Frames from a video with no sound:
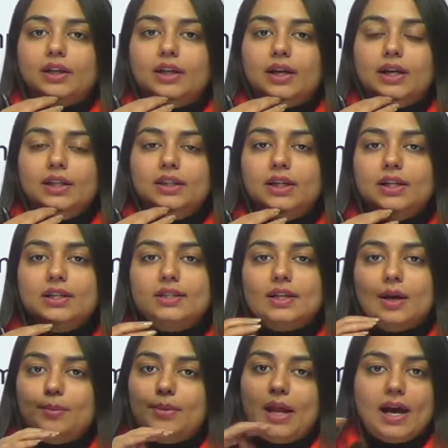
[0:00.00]
In this,
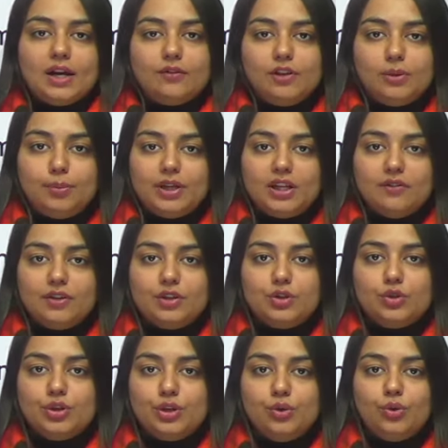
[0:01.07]
a blank will be given
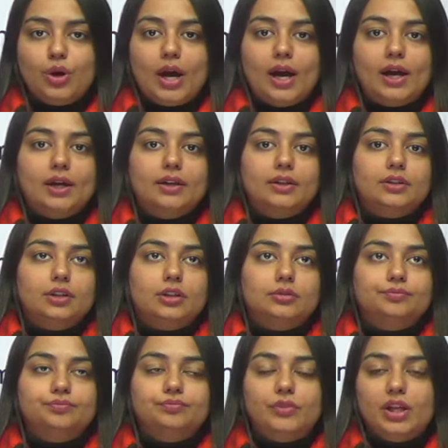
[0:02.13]
to you, and
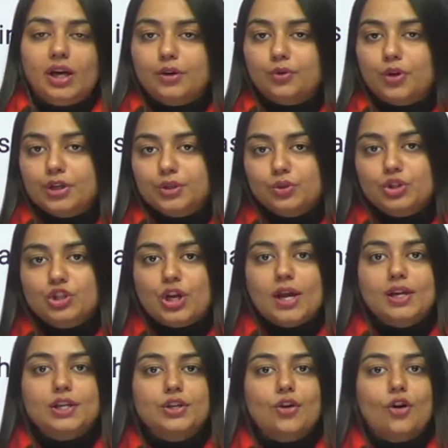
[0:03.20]
they are going to
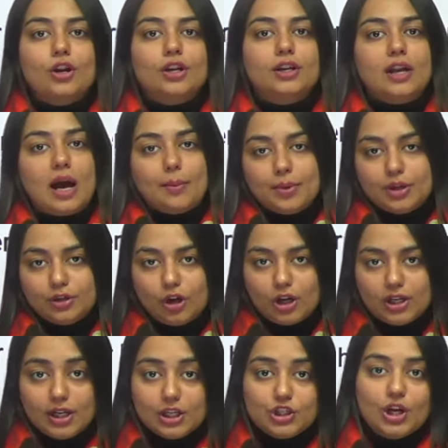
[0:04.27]
check your grammar
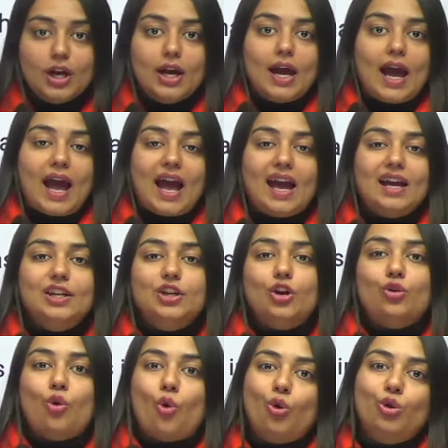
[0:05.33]
knowledge and your
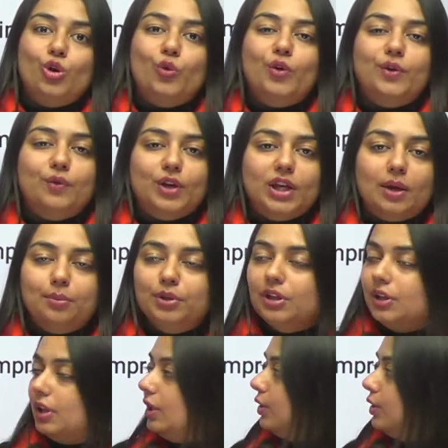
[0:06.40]
holdover vocabulary